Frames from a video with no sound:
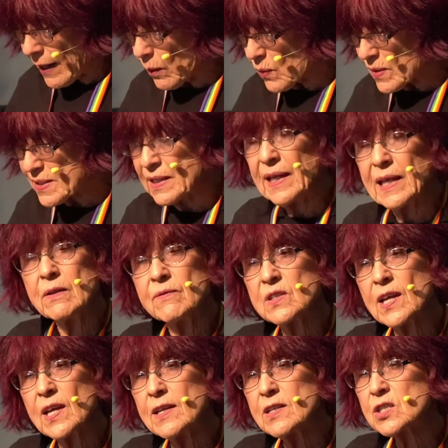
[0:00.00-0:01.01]
was an
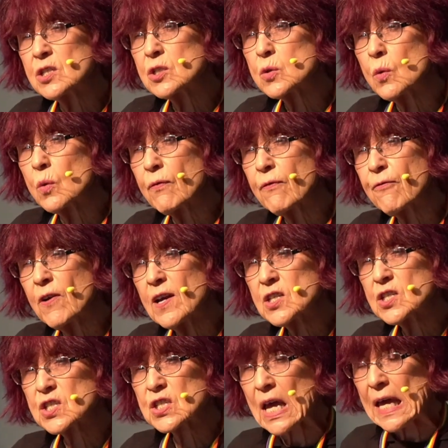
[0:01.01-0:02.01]
invitation to a
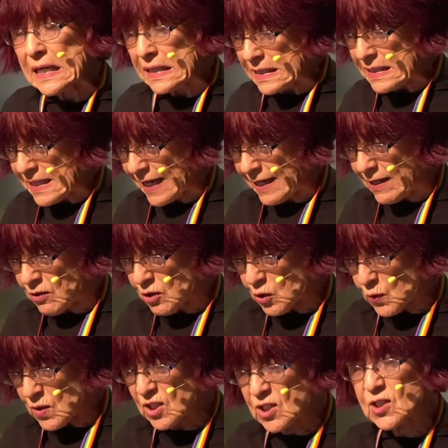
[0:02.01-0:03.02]
fresh and
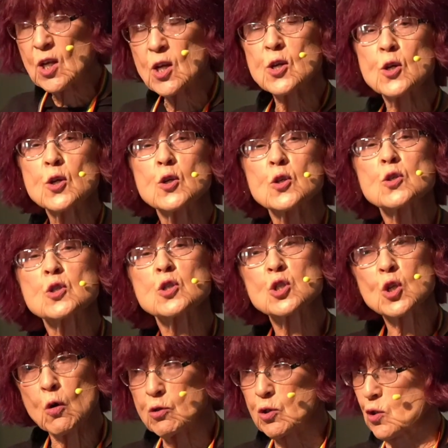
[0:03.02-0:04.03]
dangerous
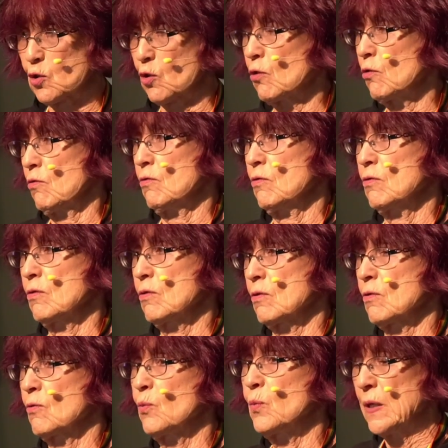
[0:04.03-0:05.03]
social
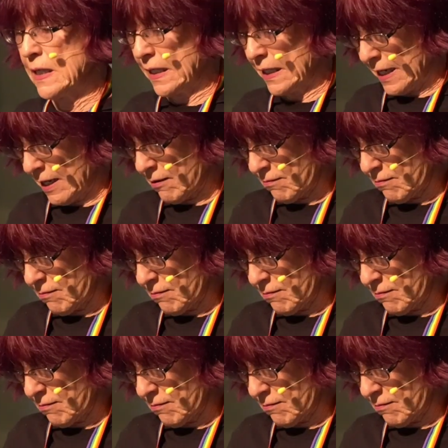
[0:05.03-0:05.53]
beginning.